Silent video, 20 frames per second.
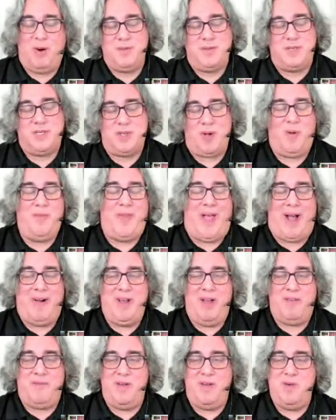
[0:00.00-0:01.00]
They're also
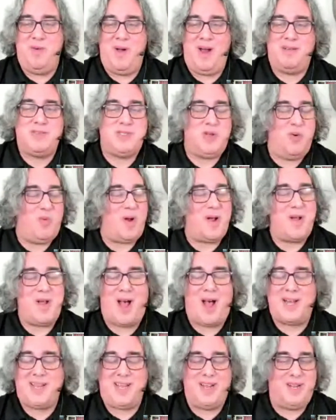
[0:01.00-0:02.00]
both sold out everywhere,